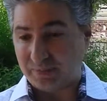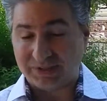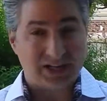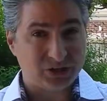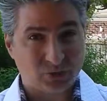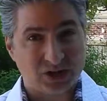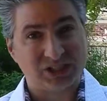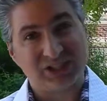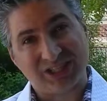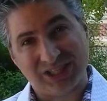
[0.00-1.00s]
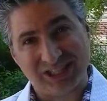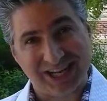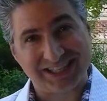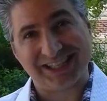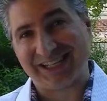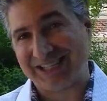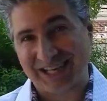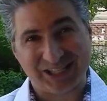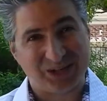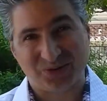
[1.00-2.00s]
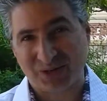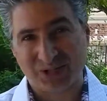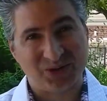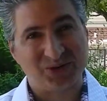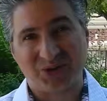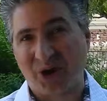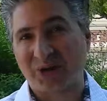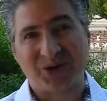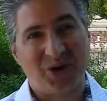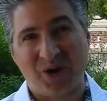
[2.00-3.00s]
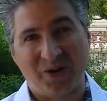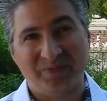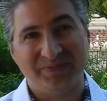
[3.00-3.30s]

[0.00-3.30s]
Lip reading: send your questions to jessie@jessiecristo.com.